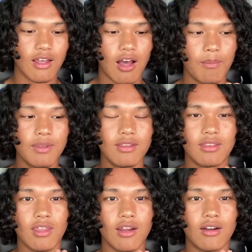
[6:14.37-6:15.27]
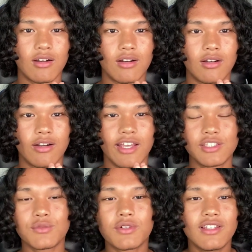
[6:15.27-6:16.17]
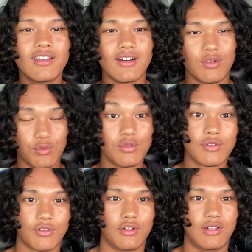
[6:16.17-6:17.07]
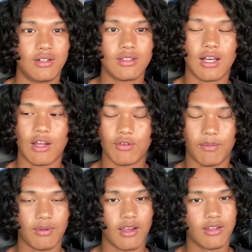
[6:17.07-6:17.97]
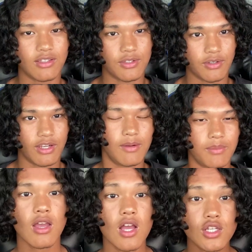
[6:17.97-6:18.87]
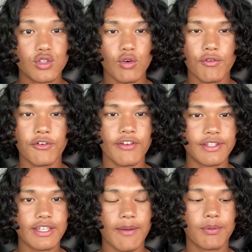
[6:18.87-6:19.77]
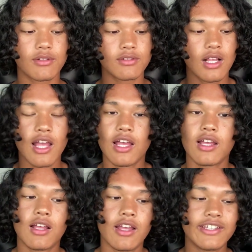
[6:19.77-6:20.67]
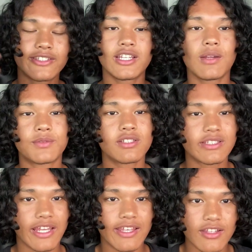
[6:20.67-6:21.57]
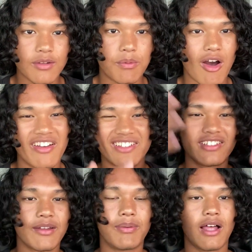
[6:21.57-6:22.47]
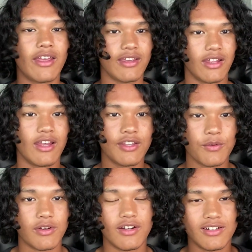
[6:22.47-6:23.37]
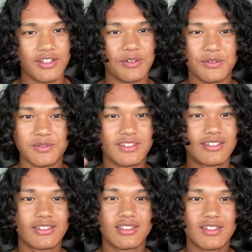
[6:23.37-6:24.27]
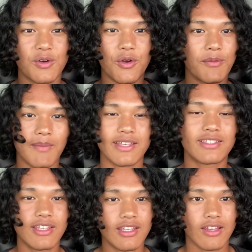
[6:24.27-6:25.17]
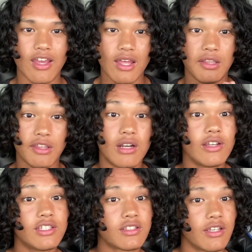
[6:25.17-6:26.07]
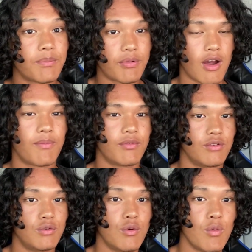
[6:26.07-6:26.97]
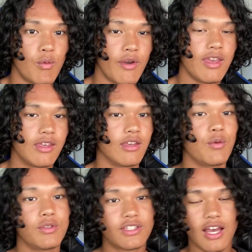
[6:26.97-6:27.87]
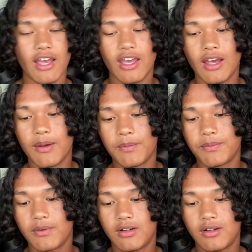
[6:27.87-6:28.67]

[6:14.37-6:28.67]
I mean, there isn't really a rule for how to apply it to your hair. So, for example, instead of just taking the products and applying it anywhere, just going messy, there is a proper way, which I have